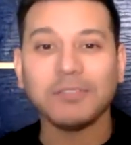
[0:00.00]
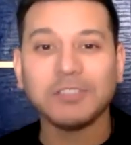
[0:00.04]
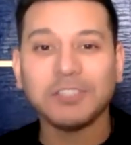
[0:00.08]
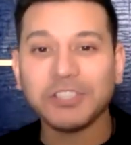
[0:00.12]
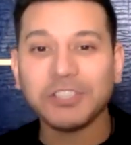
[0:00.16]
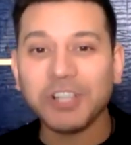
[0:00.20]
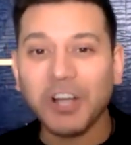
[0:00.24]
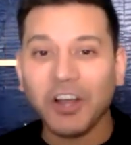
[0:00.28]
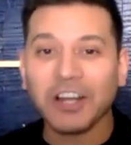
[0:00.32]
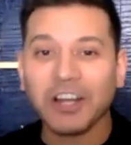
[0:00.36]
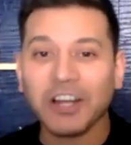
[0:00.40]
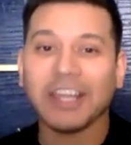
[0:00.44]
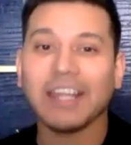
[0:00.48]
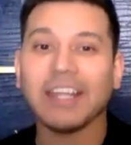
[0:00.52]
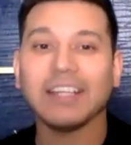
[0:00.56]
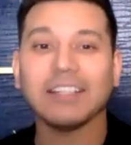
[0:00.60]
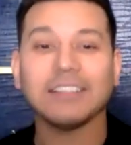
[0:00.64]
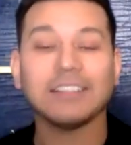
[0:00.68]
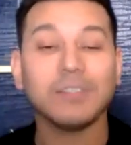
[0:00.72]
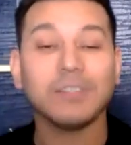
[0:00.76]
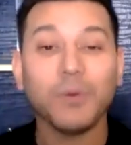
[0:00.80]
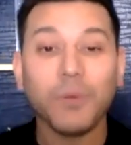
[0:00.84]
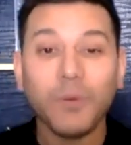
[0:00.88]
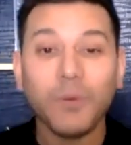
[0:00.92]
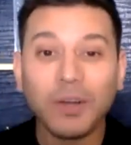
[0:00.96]

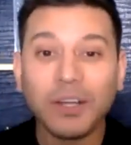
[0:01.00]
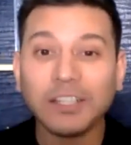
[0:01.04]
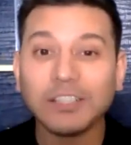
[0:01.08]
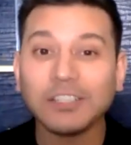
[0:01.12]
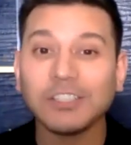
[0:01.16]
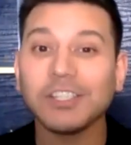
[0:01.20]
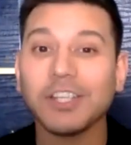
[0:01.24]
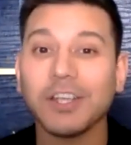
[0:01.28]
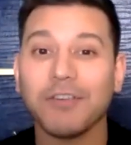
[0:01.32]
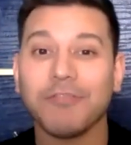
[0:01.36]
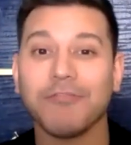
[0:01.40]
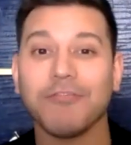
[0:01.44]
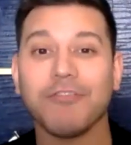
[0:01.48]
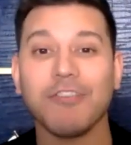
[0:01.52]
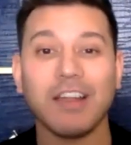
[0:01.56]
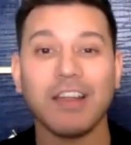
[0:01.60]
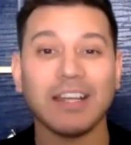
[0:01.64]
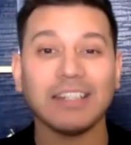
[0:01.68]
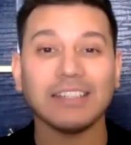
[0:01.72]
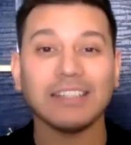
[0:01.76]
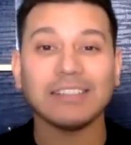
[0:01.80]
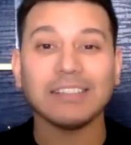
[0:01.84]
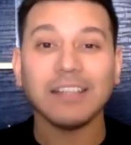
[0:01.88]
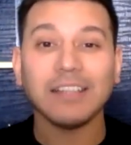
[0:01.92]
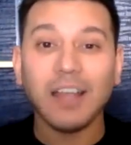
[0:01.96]
jogging, talking to your
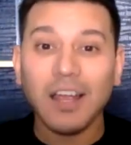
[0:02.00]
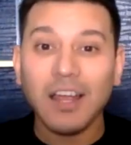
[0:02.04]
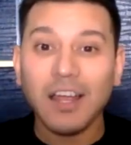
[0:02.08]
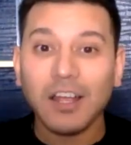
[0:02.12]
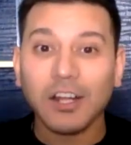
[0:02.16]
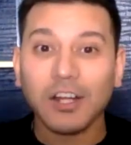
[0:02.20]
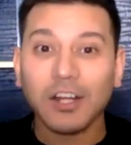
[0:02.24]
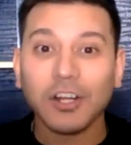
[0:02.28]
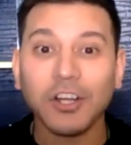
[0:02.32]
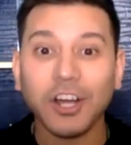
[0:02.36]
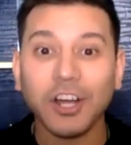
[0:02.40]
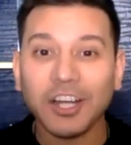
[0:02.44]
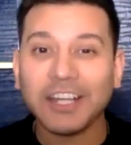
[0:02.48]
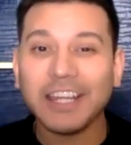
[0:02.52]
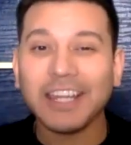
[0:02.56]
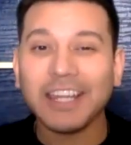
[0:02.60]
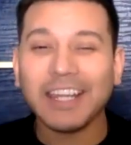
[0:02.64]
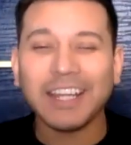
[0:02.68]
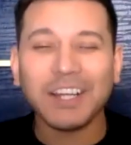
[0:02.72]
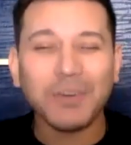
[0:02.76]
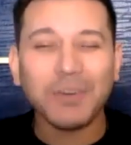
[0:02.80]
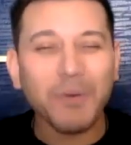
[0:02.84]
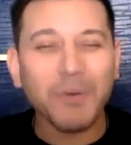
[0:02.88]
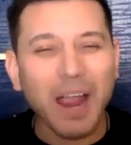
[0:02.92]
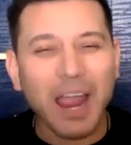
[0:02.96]
friend,
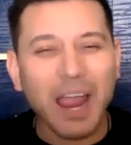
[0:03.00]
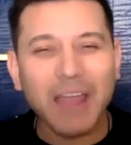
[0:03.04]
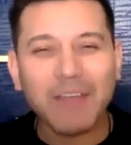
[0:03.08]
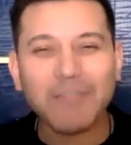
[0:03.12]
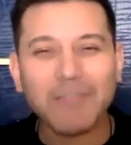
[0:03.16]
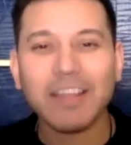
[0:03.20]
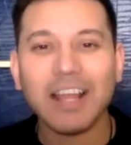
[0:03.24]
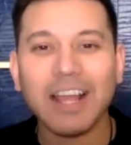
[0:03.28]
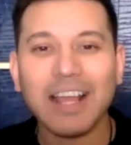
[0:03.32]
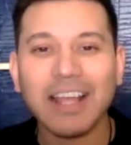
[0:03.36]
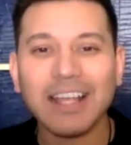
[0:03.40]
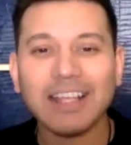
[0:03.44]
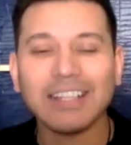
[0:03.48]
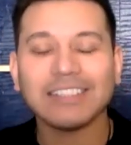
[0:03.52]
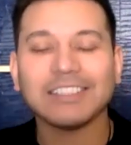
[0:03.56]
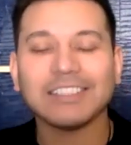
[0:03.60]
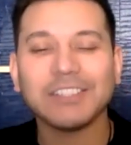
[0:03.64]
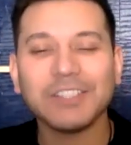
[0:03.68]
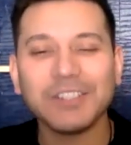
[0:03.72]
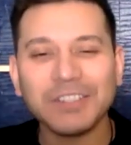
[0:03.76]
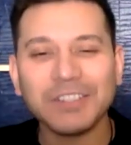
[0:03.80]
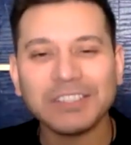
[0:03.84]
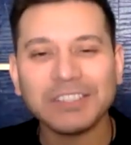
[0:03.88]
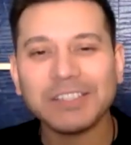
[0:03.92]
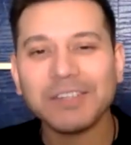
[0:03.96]
cooking, whatever that is.
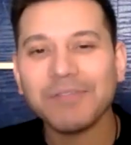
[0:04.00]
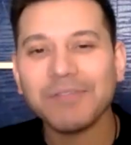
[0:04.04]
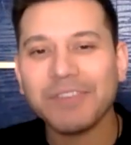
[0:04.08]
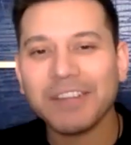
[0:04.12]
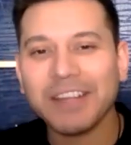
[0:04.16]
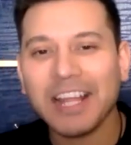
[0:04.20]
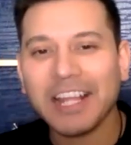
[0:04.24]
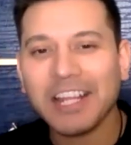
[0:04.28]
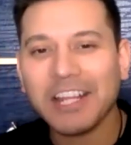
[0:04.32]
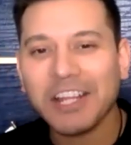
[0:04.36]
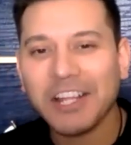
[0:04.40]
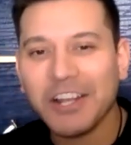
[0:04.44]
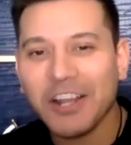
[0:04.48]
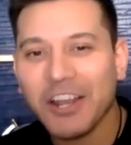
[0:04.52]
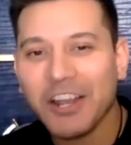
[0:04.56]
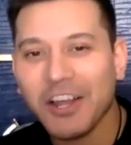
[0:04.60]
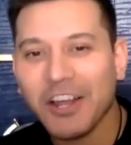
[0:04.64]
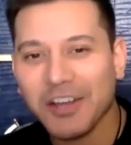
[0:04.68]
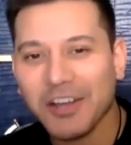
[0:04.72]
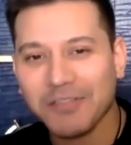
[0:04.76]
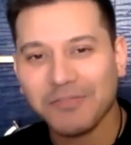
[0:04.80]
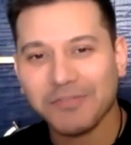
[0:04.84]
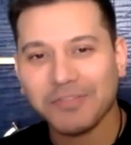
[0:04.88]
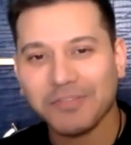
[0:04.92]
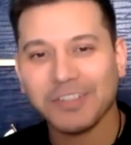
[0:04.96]
Do something that you
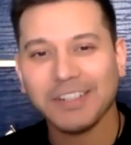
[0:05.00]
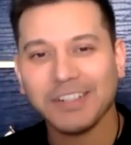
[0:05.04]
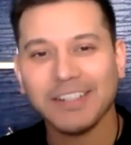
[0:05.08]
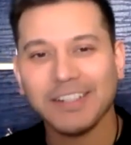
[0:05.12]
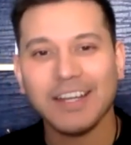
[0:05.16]
love.